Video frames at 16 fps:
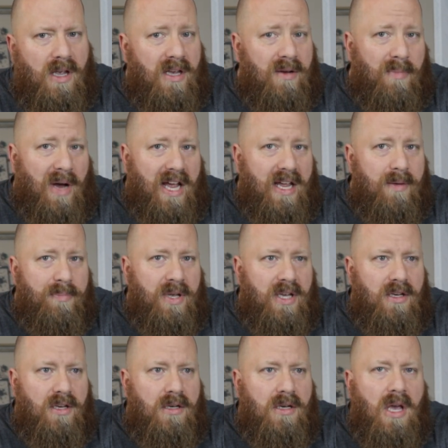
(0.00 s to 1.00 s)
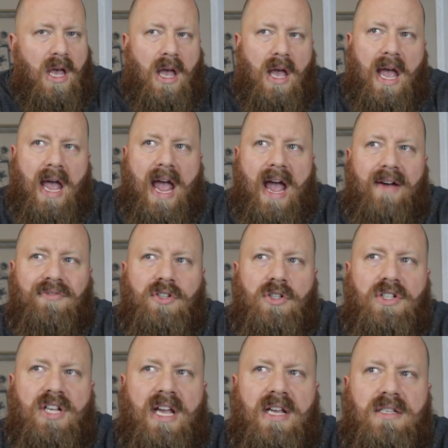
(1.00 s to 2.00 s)
in my opinion.
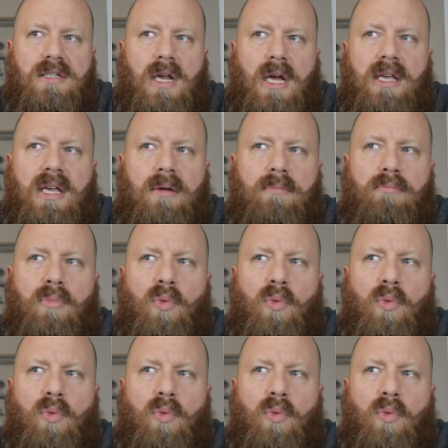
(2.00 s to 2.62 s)
Aftertaste, I get